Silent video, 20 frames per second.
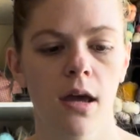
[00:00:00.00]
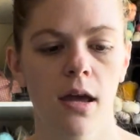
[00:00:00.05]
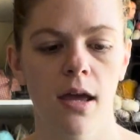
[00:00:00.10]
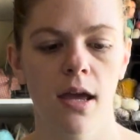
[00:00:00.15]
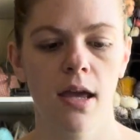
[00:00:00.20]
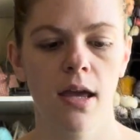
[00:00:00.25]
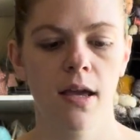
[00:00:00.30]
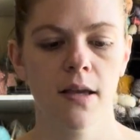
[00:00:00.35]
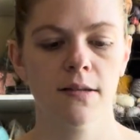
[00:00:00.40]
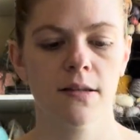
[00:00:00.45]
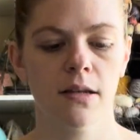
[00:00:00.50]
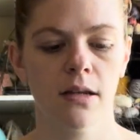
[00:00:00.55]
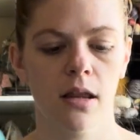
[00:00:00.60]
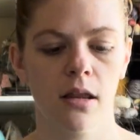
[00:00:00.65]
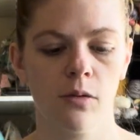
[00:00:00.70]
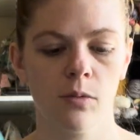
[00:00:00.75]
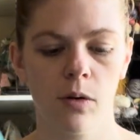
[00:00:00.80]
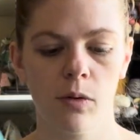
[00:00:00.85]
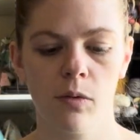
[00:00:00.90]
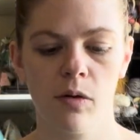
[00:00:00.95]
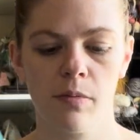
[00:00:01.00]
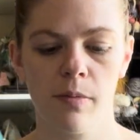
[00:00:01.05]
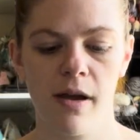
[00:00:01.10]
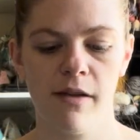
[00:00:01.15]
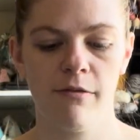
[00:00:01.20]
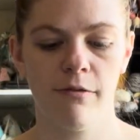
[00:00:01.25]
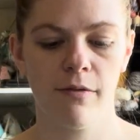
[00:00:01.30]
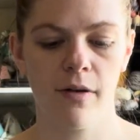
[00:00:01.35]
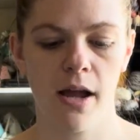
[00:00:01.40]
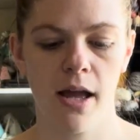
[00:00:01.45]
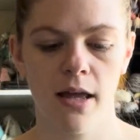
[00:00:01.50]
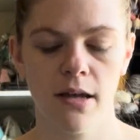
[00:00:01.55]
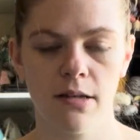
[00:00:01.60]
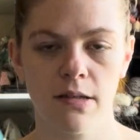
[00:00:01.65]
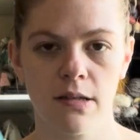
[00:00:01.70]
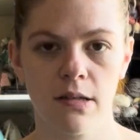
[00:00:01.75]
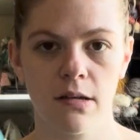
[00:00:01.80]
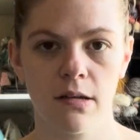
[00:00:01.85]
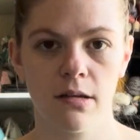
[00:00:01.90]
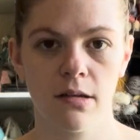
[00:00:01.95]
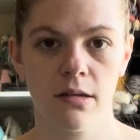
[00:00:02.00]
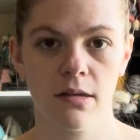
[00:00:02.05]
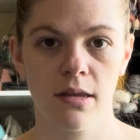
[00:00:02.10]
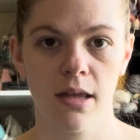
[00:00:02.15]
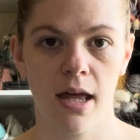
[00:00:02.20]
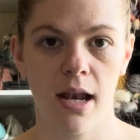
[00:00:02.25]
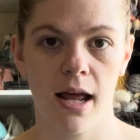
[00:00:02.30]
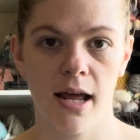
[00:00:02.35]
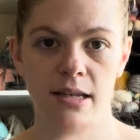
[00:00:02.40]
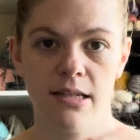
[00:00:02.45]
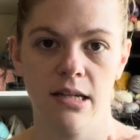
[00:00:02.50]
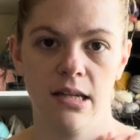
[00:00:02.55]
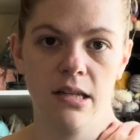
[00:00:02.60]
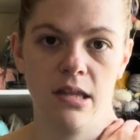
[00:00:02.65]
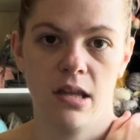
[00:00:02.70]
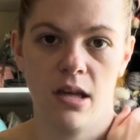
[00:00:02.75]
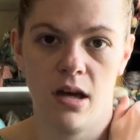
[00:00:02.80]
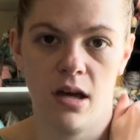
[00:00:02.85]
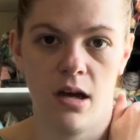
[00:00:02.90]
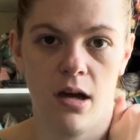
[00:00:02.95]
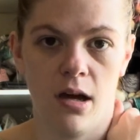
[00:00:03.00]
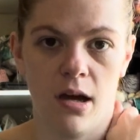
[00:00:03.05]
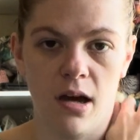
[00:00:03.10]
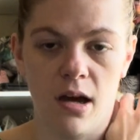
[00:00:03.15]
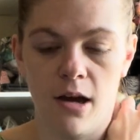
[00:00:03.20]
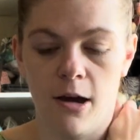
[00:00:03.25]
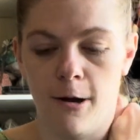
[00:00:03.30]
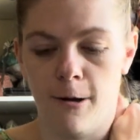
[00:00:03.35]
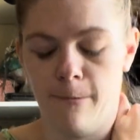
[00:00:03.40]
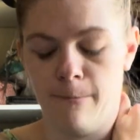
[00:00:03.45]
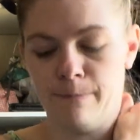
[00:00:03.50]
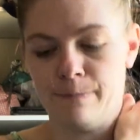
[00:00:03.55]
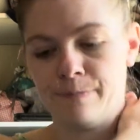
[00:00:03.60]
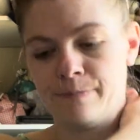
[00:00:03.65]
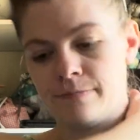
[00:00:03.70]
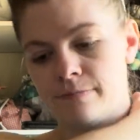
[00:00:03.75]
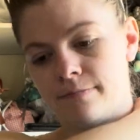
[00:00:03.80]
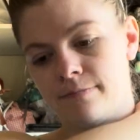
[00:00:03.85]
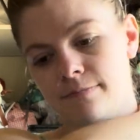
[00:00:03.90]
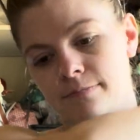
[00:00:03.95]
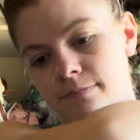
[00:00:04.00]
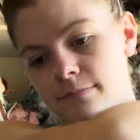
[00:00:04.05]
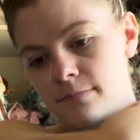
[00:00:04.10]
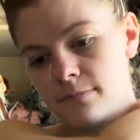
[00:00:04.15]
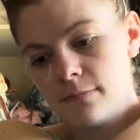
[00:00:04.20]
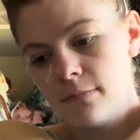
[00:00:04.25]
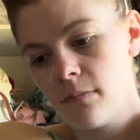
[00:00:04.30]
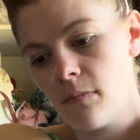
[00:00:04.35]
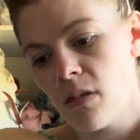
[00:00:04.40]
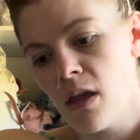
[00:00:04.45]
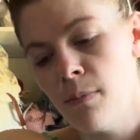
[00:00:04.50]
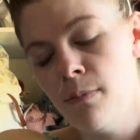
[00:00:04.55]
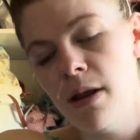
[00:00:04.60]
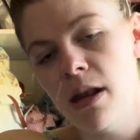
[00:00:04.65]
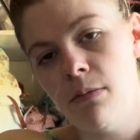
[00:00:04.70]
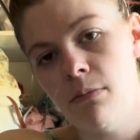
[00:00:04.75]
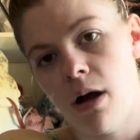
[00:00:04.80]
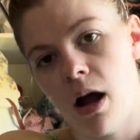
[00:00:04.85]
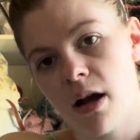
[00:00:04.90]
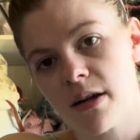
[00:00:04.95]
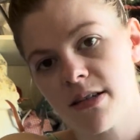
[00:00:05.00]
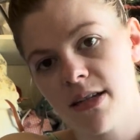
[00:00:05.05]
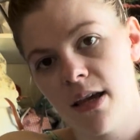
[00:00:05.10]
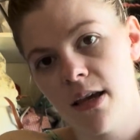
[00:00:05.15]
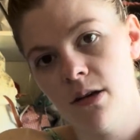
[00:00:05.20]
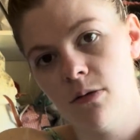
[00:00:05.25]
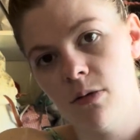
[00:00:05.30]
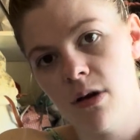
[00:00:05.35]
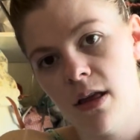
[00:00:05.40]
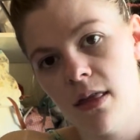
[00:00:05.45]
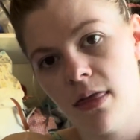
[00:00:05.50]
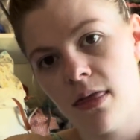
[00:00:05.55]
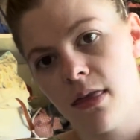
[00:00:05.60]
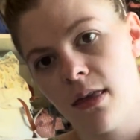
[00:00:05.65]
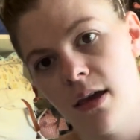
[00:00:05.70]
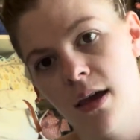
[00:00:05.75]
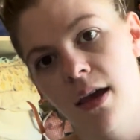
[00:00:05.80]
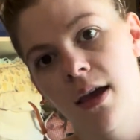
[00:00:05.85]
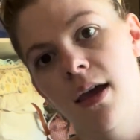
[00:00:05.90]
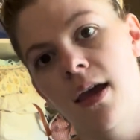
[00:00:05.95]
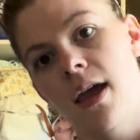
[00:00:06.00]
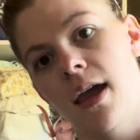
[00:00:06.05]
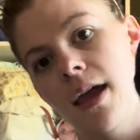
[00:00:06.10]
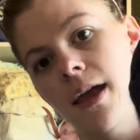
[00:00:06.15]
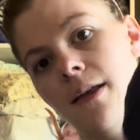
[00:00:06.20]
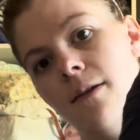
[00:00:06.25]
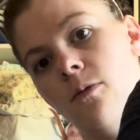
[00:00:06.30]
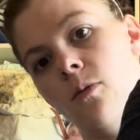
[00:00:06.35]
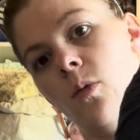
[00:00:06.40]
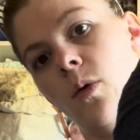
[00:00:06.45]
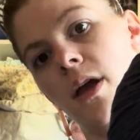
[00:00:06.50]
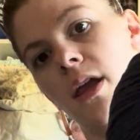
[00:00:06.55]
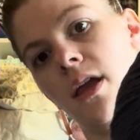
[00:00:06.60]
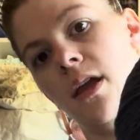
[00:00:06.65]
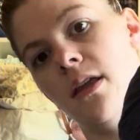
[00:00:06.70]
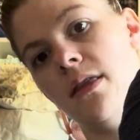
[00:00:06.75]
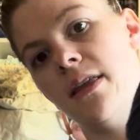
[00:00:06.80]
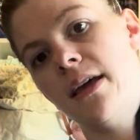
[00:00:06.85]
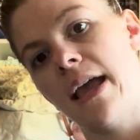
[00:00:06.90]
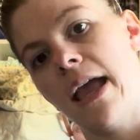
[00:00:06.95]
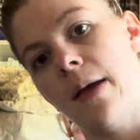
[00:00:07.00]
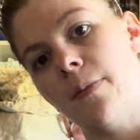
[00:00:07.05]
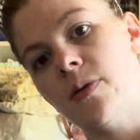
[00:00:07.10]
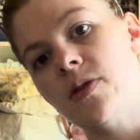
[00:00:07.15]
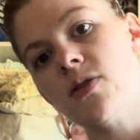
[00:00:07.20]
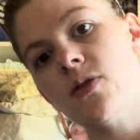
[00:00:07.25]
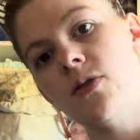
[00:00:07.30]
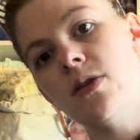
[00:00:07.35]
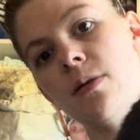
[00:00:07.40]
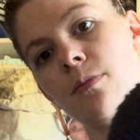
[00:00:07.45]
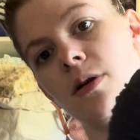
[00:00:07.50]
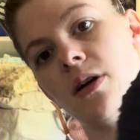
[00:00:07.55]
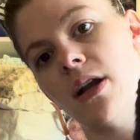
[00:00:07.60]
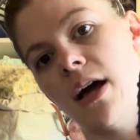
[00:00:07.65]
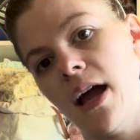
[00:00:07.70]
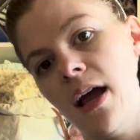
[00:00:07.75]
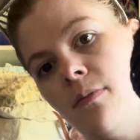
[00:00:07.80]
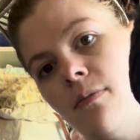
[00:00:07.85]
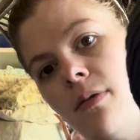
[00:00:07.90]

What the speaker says: is another one with my friend that I did the mini mock tank with. And the camisole number 9